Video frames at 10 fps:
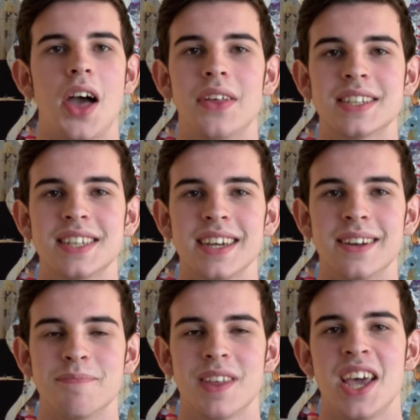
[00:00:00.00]
And that's
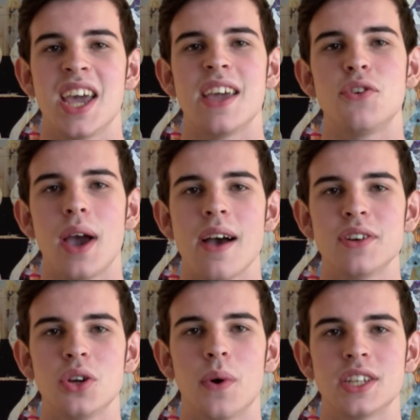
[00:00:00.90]
it. If you have any
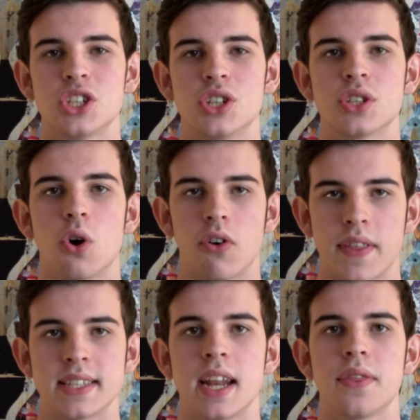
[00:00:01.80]
questions or if
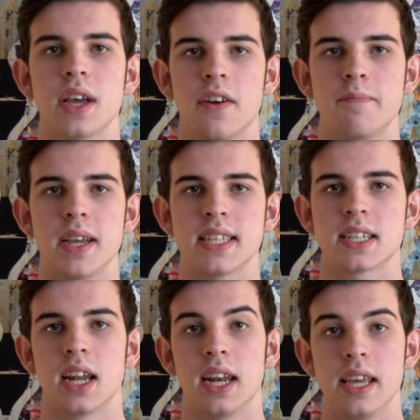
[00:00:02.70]
there's anything I've missed,
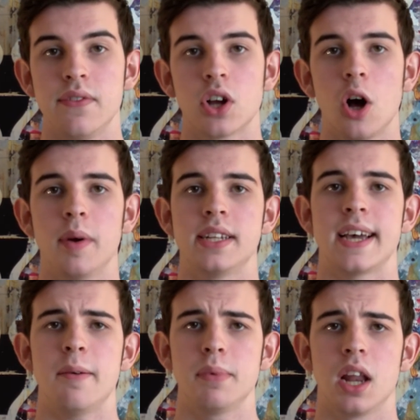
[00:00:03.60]
leave a comment
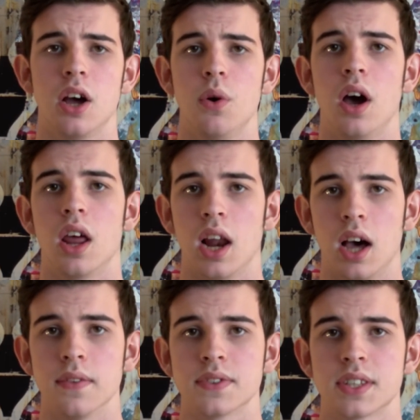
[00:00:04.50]
down below and
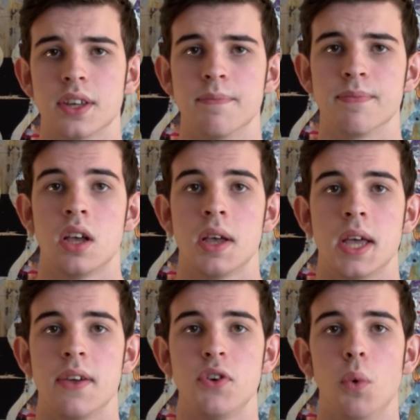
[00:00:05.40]
I'll answer them.
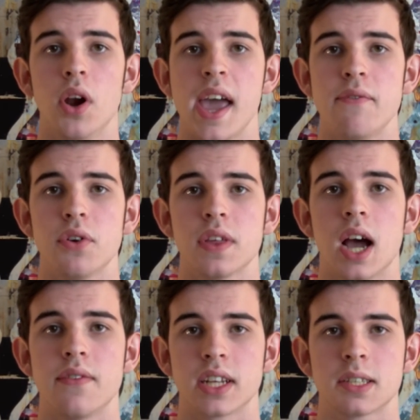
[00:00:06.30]
If you want everything
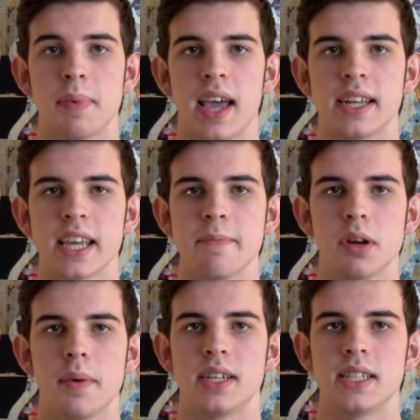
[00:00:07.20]
I've explained
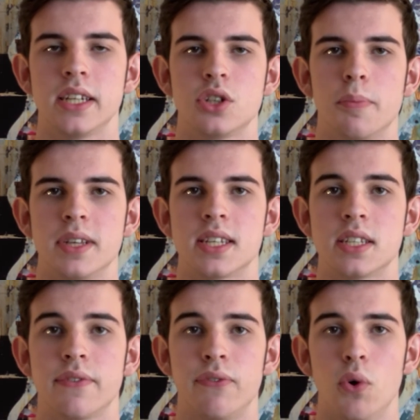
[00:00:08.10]
implemented into your business
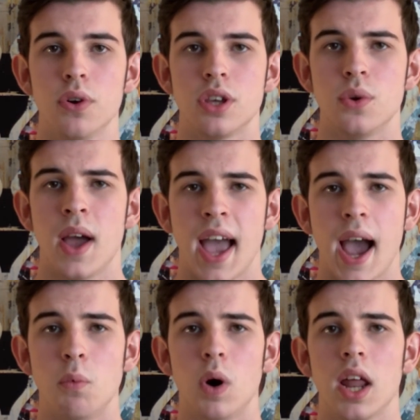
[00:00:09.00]
for you
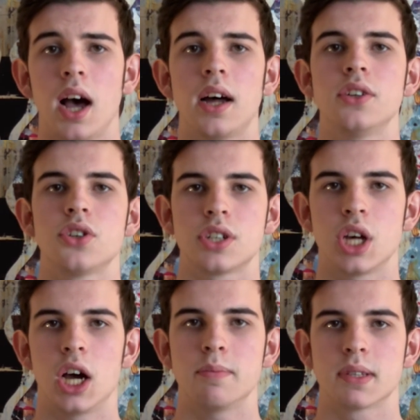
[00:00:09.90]
and 100
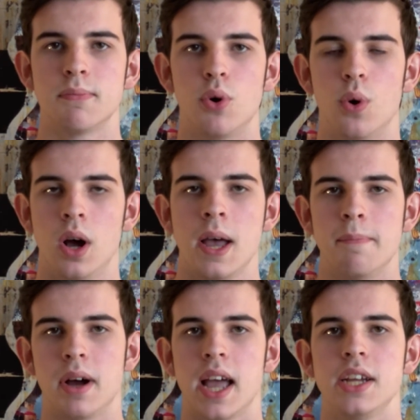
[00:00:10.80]
times more,
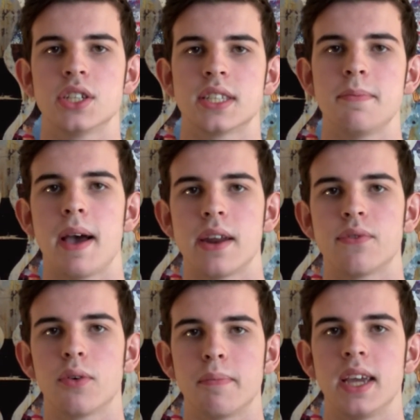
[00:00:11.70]
my agency
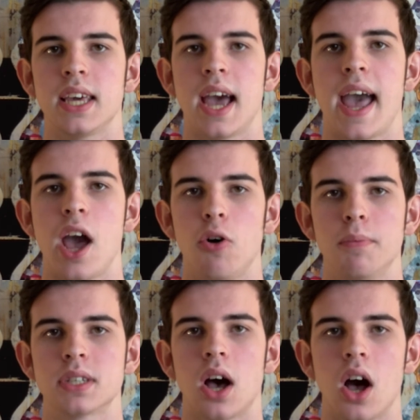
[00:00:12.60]
Padfield Media
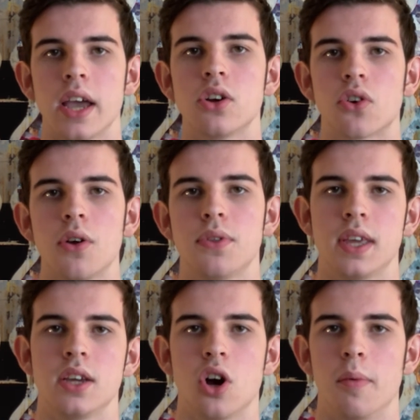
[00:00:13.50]
helps high-growth
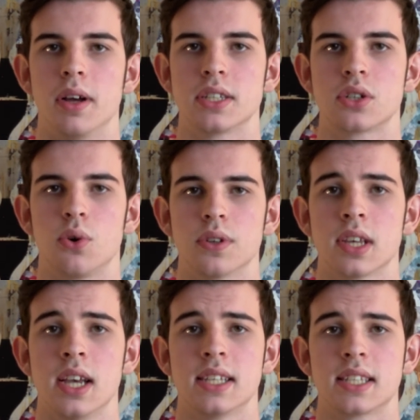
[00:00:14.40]
e-commerce stores
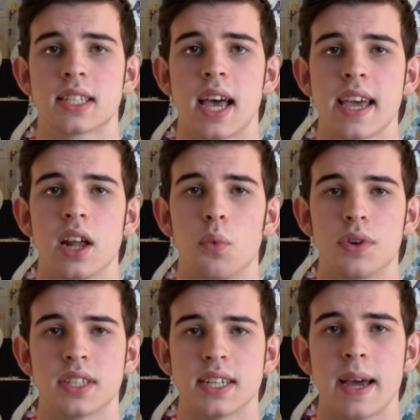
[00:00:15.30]
scale with
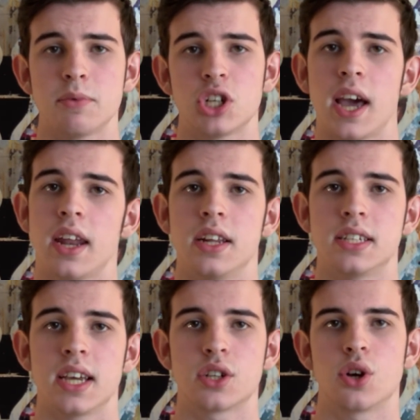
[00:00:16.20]
Snapchat and
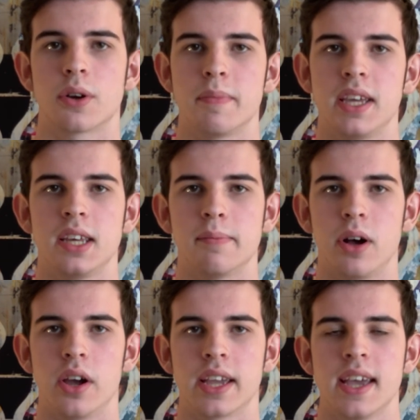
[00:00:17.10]
TikTok media
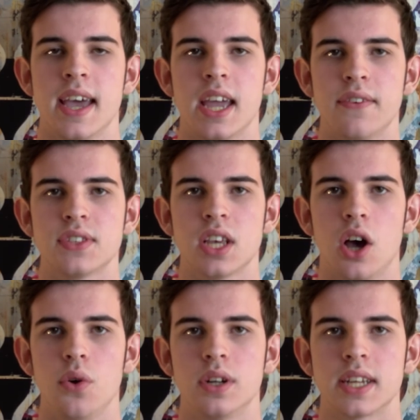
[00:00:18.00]
buying. If
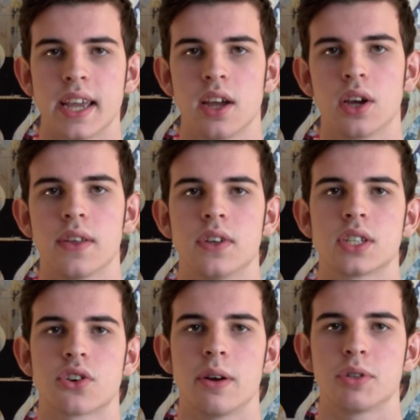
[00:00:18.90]
so, take a look in the
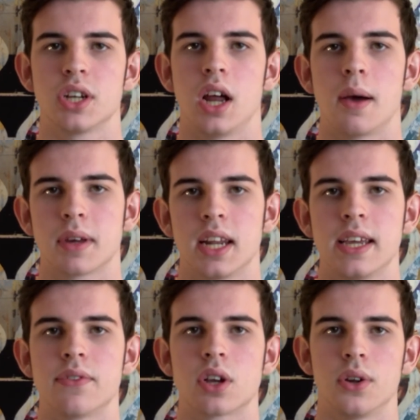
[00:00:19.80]
description. I'm going to
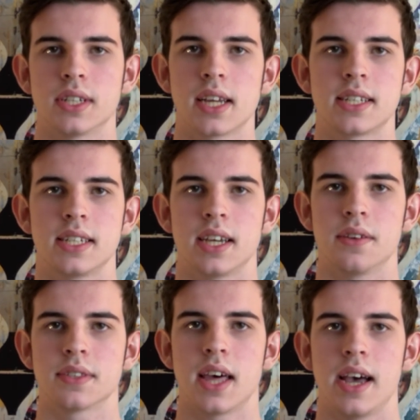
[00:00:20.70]
leave the contact
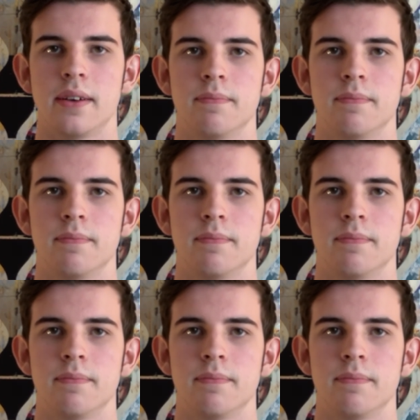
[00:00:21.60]
details there.